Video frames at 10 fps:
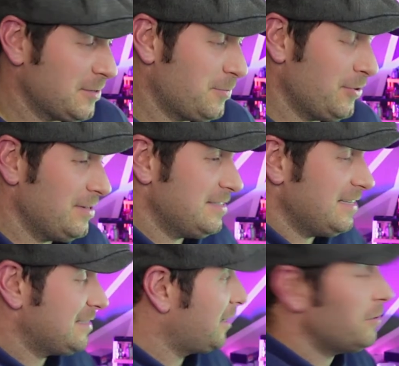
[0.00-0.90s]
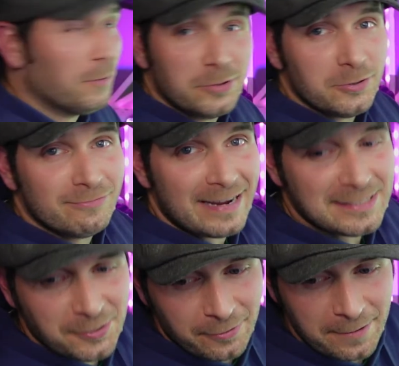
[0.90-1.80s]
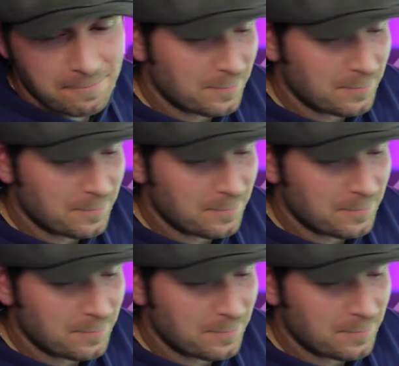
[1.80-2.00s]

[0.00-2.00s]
put into this. I know I'm going to do a race, don't I?